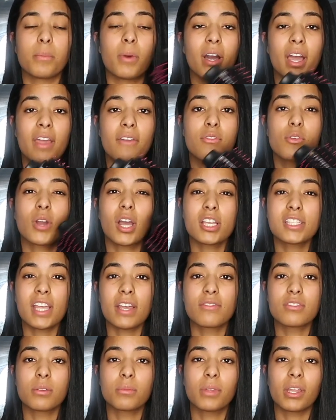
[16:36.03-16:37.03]
But if you guys
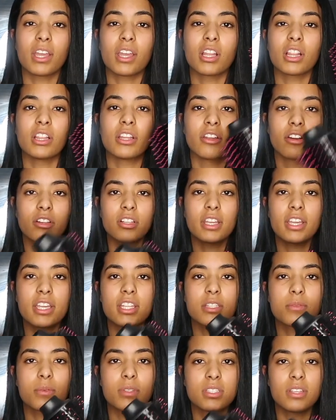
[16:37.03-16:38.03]
have something literally
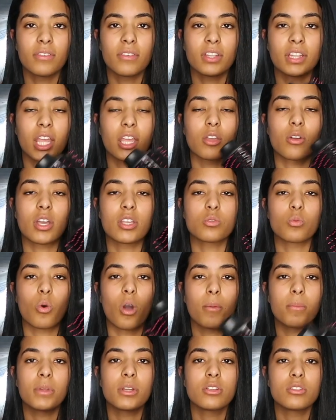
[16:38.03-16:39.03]
in specific that you guys
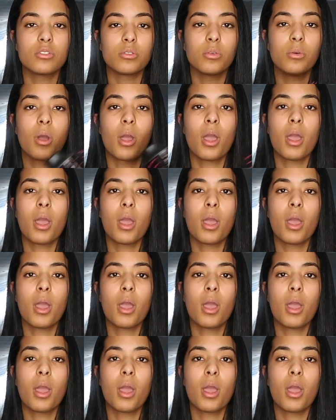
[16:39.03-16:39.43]
want me to do,